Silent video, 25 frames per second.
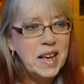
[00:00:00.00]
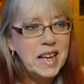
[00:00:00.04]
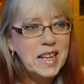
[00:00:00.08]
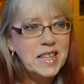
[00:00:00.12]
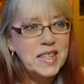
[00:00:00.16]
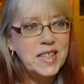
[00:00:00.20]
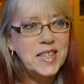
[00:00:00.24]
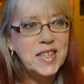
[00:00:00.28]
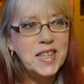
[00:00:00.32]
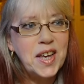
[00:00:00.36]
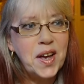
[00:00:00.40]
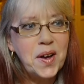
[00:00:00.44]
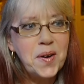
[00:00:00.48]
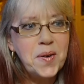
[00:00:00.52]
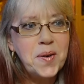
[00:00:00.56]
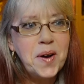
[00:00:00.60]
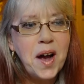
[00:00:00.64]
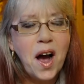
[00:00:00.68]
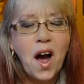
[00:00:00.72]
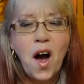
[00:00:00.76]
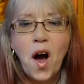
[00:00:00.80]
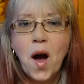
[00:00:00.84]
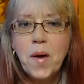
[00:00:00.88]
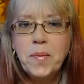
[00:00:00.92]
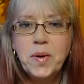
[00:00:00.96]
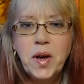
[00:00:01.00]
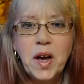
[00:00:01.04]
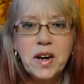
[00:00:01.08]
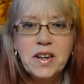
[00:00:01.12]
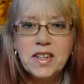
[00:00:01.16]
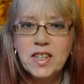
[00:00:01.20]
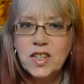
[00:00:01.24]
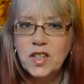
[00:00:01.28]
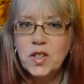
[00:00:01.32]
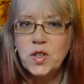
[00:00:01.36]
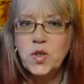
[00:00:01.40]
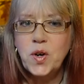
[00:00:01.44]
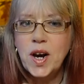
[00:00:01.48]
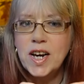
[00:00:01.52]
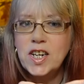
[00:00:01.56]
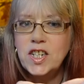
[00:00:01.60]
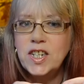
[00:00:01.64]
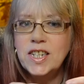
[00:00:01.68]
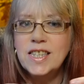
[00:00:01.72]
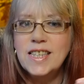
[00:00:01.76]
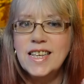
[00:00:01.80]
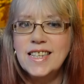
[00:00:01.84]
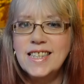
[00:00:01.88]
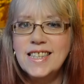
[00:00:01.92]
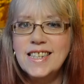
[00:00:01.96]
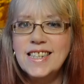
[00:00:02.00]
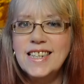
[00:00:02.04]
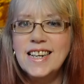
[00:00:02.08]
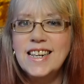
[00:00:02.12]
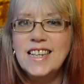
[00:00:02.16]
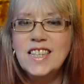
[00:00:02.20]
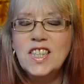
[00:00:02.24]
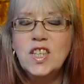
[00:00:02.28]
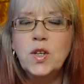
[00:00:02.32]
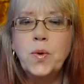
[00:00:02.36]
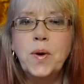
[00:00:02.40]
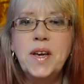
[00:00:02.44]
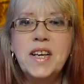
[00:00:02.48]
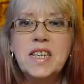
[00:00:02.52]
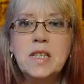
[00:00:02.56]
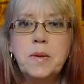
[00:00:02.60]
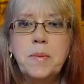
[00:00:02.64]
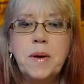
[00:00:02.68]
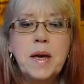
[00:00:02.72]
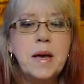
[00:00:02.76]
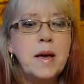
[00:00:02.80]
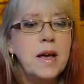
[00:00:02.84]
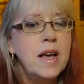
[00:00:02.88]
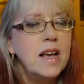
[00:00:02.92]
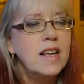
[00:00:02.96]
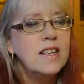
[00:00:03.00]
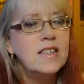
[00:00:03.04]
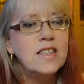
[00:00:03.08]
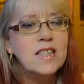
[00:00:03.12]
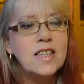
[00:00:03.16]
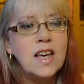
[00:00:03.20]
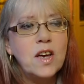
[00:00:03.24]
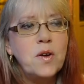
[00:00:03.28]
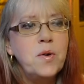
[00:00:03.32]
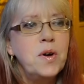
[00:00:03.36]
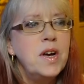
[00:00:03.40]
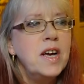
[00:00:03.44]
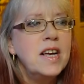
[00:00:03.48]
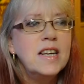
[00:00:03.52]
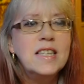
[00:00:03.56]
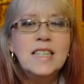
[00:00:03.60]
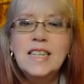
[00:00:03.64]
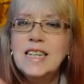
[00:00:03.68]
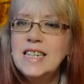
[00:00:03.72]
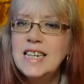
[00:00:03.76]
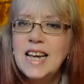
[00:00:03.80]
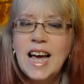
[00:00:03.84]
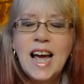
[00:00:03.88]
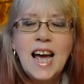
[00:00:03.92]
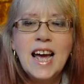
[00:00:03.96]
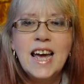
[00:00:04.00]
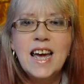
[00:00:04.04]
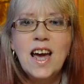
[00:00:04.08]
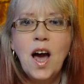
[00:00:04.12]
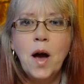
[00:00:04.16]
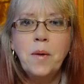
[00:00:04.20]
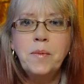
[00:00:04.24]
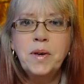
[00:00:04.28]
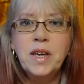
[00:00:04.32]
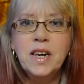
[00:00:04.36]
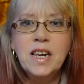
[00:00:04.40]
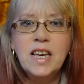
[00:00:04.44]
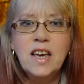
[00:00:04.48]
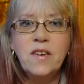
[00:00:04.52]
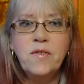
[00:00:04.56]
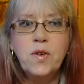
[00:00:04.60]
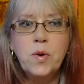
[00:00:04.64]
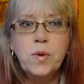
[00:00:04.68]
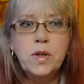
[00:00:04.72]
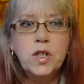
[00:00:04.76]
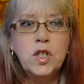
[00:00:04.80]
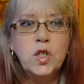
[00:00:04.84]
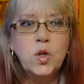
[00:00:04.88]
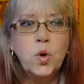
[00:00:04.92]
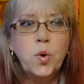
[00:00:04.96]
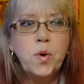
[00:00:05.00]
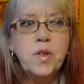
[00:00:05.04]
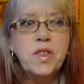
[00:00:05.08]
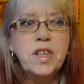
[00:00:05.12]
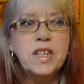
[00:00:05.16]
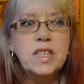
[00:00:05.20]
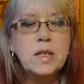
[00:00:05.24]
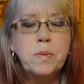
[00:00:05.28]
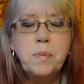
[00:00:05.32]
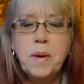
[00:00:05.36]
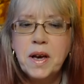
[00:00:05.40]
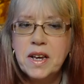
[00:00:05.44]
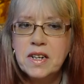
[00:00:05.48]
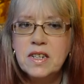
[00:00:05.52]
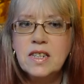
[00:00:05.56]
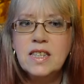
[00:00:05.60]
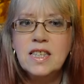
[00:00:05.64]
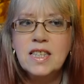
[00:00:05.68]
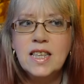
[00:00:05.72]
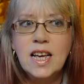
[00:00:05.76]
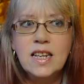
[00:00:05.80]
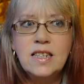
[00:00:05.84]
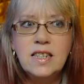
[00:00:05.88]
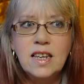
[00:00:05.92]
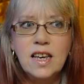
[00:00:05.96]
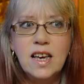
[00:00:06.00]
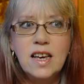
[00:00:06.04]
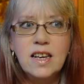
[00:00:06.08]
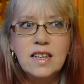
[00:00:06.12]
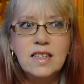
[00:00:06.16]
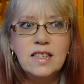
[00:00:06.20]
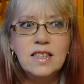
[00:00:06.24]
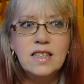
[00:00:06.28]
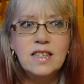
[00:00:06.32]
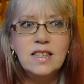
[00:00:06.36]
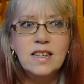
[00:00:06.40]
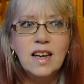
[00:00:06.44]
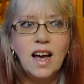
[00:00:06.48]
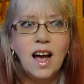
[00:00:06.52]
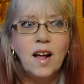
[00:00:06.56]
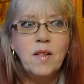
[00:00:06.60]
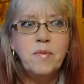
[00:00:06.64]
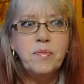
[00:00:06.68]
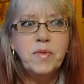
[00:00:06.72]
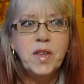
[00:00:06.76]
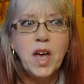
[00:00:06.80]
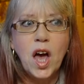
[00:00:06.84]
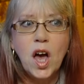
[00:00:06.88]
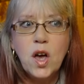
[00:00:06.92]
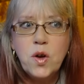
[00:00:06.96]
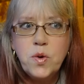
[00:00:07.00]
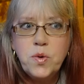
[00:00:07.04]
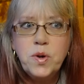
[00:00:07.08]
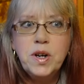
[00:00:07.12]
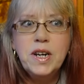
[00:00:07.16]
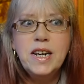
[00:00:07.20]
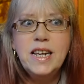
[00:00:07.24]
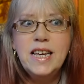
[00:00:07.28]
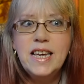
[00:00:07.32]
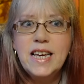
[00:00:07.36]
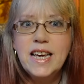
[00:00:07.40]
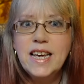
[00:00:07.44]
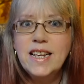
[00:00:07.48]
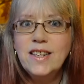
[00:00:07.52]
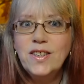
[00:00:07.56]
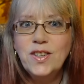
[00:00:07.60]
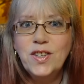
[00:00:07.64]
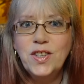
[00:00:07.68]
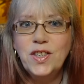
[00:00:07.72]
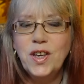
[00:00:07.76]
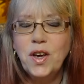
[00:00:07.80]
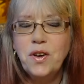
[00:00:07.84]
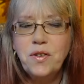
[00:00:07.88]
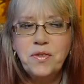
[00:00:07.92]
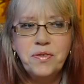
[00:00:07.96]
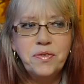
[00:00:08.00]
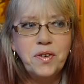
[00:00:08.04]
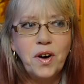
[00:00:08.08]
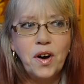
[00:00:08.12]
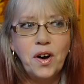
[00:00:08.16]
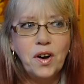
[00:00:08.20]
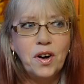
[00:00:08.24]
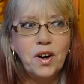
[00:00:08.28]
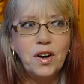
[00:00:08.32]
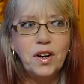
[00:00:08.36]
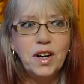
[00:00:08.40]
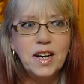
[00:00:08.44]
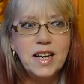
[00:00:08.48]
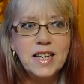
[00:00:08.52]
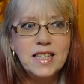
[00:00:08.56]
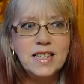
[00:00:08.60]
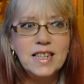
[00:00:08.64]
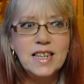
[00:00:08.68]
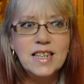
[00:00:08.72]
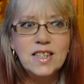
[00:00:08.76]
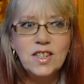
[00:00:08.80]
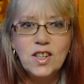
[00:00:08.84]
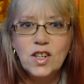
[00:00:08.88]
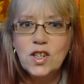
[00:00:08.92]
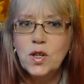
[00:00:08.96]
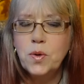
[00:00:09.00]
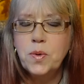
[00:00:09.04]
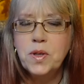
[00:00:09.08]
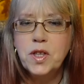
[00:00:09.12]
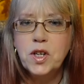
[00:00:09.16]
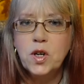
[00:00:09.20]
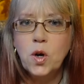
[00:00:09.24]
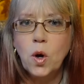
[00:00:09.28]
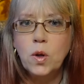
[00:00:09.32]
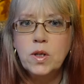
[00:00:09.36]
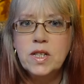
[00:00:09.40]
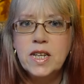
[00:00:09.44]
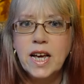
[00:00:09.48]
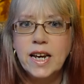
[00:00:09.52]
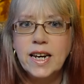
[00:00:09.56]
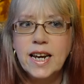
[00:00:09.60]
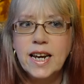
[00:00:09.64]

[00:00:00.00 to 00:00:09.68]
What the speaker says: So I'm kind of stretching this until it squeaks a bit. So today I'm going to give you a story that's about aesthetics, only insofar as it's to do with the contact